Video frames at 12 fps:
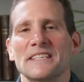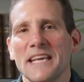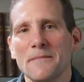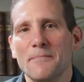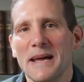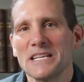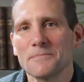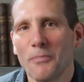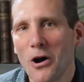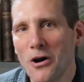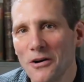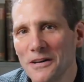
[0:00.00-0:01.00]
say
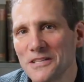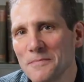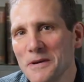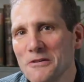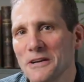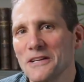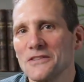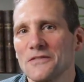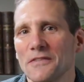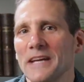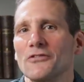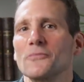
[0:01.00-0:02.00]
baseball is America's
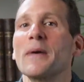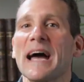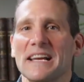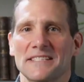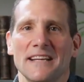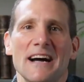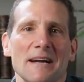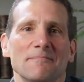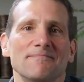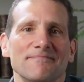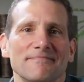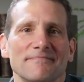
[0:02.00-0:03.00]
favorite
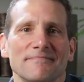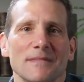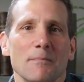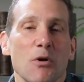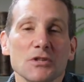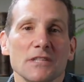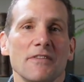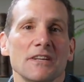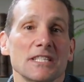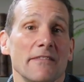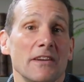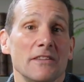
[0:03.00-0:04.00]
pastime. Most of
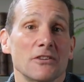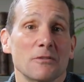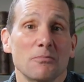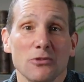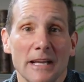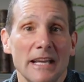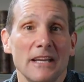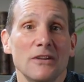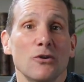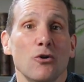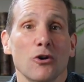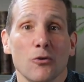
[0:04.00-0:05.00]
us have either played
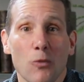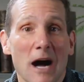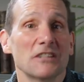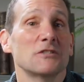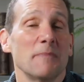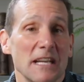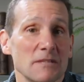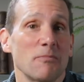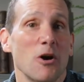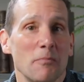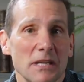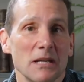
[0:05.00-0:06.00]
or watched
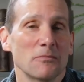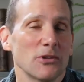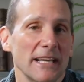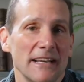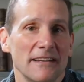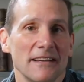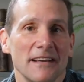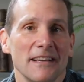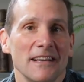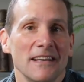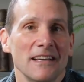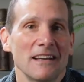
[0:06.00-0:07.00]
baseball being played.
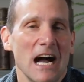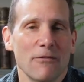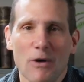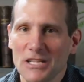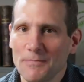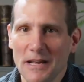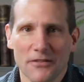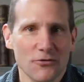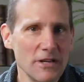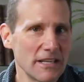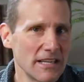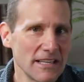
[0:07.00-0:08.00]
I've watched my
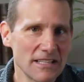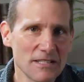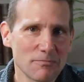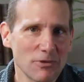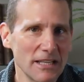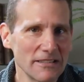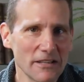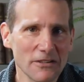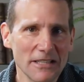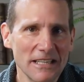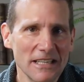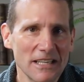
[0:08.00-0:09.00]
three kids play Little
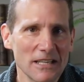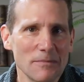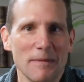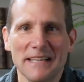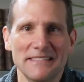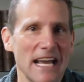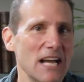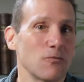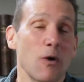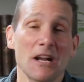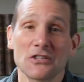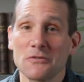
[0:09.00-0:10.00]
League. My dad
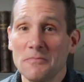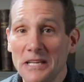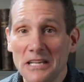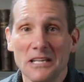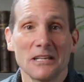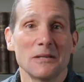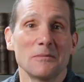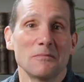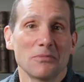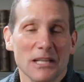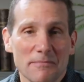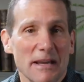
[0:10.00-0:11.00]
watched me
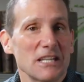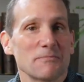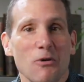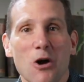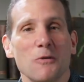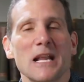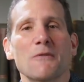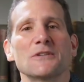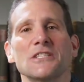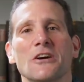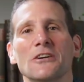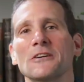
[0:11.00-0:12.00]
play baseball when I
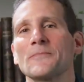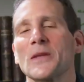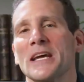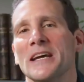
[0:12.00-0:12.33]
was younger.